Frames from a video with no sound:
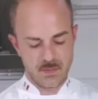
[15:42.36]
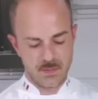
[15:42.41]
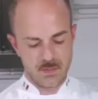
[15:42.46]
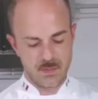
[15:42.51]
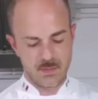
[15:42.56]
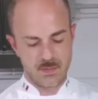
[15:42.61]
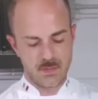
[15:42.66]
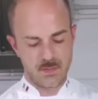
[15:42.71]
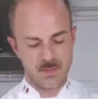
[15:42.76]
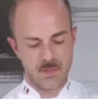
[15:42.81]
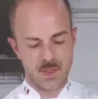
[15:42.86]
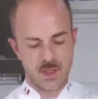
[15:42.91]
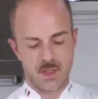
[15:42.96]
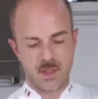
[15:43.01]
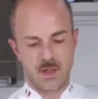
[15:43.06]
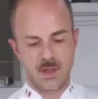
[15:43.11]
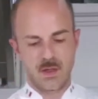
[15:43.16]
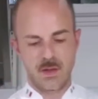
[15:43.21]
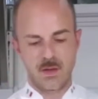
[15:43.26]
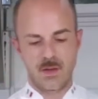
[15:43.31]
So we
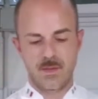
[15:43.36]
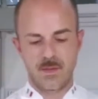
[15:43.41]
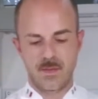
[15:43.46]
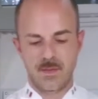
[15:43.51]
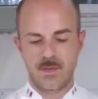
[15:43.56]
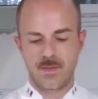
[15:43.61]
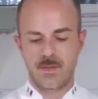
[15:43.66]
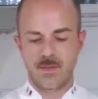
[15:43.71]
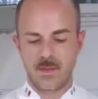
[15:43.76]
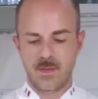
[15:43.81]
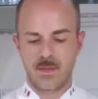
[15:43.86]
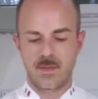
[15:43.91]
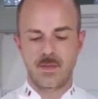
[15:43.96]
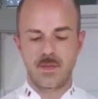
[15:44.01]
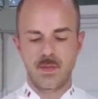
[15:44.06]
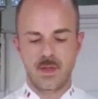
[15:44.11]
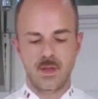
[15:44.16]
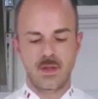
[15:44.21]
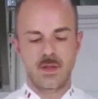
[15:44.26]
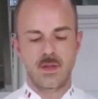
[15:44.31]
removed pasta from the
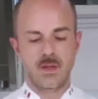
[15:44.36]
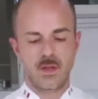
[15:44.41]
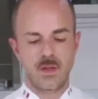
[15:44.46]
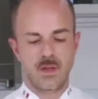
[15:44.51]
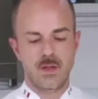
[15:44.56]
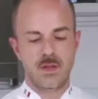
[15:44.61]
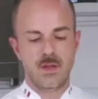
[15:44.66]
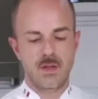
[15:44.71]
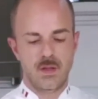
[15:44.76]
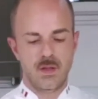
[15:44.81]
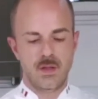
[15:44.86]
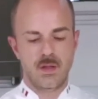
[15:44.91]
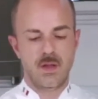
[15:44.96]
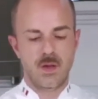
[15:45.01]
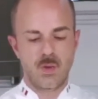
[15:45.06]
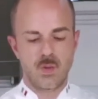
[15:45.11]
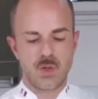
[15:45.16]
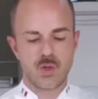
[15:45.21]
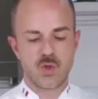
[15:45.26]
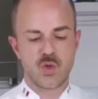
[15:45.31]
water nice
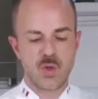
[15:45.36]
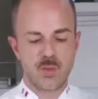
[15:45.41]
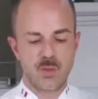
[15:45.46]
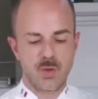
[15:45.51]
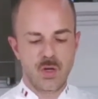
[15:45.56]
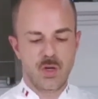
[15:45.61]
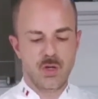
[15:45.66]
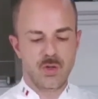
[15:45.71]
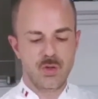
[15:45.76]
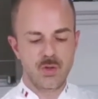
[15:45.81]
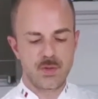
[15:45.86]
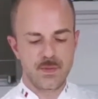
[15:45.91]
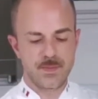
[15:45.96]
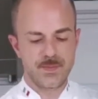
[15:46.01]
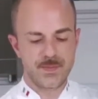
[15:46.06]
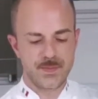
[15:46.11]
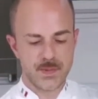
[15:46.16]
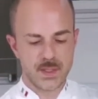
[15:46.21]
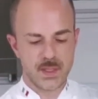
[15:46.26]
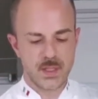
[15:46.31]
and
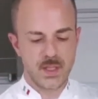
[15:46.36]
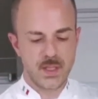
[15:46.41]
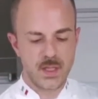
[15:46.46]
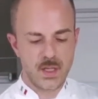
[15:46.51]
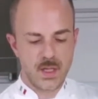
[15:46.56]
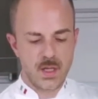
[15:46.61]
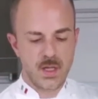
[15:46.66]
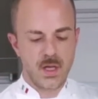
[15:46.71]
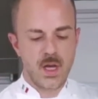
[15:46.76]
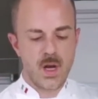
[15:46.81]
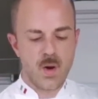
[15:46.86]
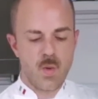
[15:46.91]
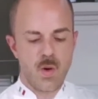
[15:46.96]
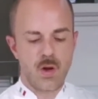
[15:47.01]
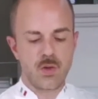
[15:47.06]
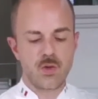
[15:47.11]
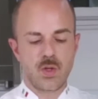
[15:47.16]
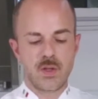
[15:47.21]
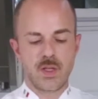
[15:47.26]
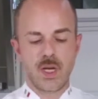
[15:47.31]
al
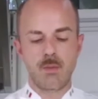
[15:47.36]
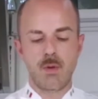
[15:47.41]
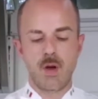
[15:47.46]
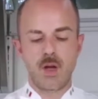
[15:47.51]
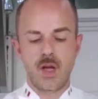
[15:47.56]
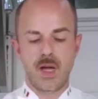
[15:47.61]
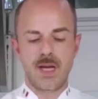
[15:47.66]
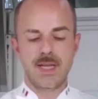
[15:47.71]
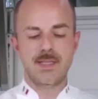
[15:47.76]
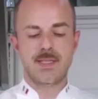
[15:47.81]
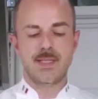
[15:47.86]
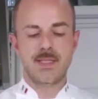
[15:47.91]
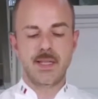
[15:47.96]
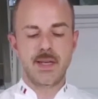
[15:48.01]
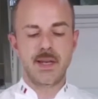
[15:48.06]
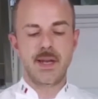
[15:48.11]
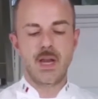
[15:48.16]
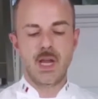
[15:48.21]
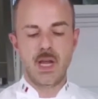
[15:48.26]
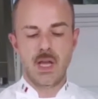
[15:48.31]
dente,
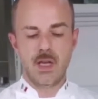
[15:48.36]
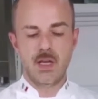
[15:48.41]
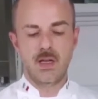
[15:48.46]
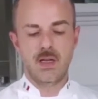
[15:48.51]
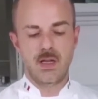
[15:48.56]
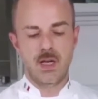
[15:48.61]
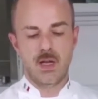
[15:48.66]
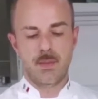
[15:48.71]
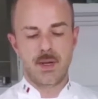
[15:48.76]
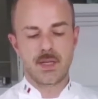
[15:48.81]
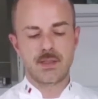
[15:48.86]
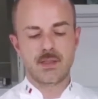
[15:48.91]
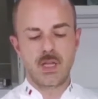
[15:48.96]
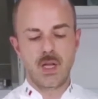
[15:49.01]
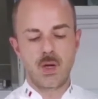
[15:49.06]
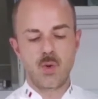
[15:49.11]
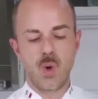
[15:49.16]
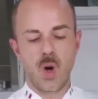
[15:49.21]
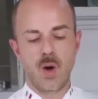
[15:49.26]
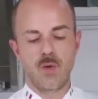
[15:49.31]
so
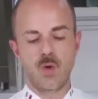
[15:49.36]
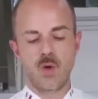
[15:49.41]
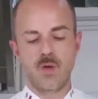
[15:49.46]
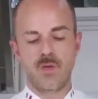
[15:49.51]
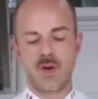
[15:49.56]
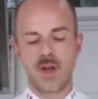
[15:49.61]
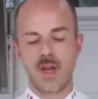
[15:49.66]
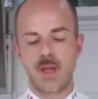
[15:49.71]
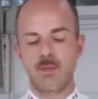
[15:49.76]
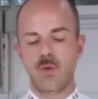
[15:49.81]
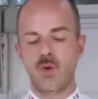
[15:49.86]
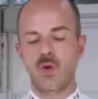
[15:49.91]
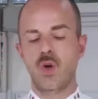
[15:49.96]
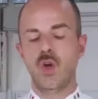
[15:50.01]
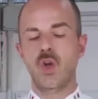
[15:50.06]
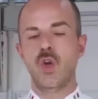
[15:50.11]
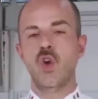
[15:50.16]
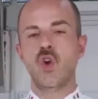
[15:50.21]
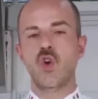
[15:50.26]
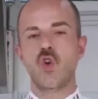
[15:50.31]

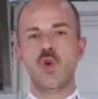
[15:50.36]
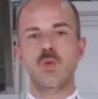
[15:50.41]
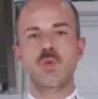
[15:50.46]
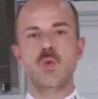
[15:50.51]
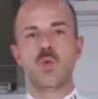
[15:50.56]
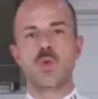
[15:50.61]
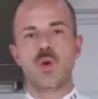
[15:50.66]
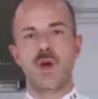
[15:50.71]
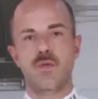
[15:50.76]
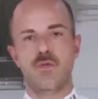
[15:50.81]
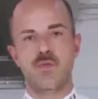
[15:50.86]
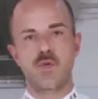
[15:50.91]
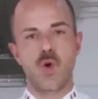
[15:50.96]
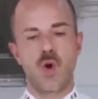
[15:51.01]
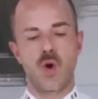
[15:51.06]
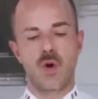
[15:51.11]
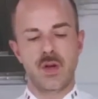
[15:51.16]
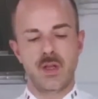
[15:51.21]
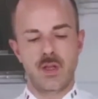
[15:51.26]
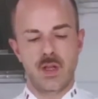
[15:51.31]
undercooked. When
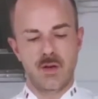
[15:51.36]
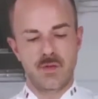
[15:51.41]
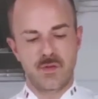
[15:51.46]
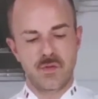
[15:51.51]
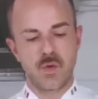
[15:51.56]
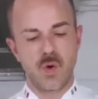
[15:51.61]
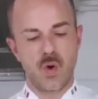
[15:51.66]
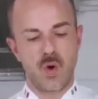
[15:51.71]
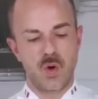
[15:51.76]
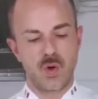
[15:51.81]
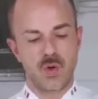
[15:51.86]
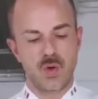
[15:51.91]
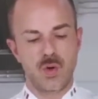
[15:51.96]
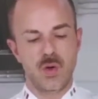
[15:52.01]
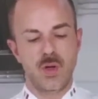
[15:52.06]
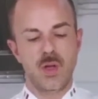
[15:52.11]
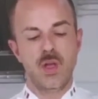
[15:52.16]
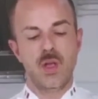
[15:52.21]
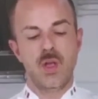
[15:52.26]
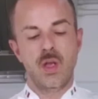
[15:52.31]
we will insert the eggs,
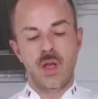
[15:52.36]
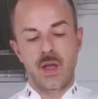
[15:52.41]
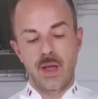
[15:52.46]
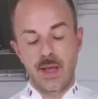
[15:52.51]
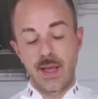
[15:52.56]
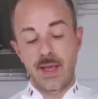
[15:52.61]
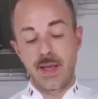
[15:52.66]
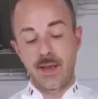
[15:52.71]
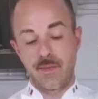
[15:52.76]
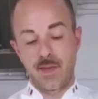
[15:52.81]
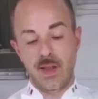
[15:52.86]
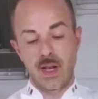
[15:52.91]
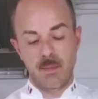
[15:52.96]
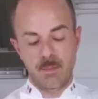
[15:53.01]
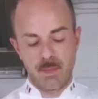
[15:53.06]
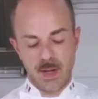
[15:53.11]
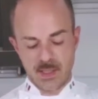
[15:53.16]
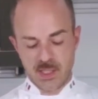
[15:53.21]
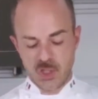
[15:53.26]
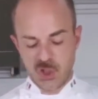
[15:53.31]
we will do it
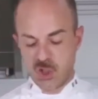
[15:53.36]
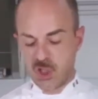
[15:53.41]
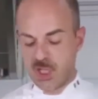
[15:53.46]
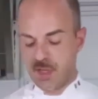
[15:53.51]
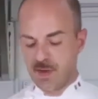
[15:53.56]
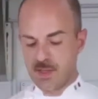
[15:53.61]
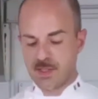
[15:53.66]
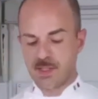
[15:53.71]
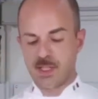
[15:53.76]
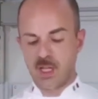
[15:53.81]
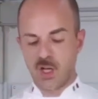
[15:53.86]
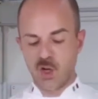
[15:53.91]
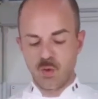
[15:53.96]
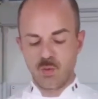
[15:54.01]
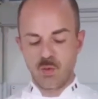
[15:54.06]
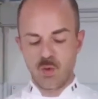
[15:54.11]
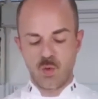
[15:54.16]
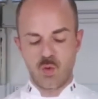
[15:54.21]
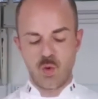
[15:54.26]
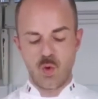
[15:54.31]
off
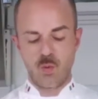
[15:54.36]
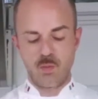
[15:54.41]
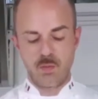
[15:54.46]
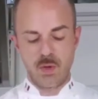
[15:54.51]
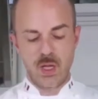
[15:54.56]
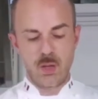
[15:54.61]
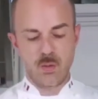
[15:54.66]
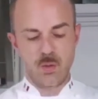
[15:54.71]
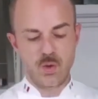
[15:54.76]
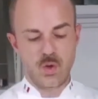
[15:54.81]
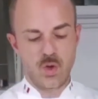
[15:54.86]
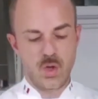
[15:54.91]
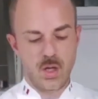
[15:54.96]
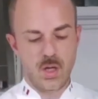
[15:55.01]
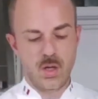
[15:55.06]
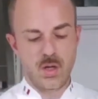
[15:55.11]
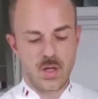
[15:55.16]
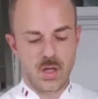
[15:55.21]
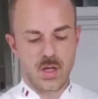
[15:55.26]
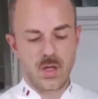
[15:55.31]
the flame,
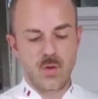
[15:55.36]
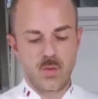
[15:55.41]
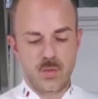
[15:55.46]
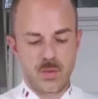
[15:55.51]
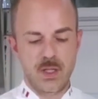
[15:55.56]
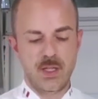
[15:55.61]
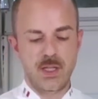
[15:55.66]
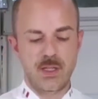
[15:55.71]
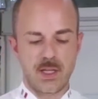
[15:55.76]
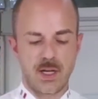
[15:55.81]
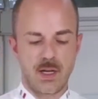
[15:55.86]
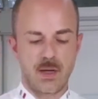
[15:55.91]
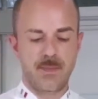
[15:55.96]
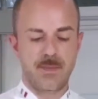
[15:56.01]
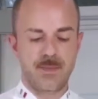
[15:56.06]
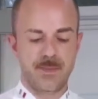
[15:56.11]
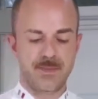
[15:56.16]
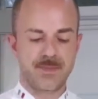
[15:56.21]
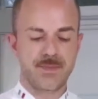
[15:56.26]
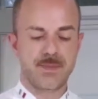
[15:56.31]
and in the base
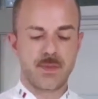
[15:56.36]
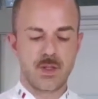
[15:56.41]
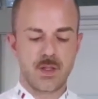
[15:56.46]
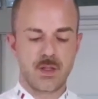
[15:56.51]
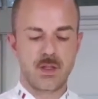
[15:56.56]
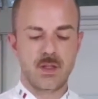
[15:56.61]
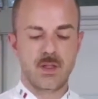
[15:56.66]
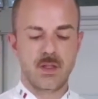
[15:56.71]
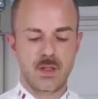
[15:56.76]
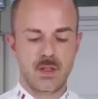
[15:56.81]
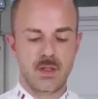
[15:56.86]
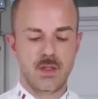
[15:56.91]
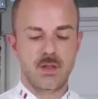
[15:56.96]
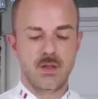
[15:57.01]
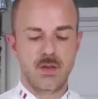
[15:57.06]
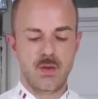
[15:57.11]
we have to have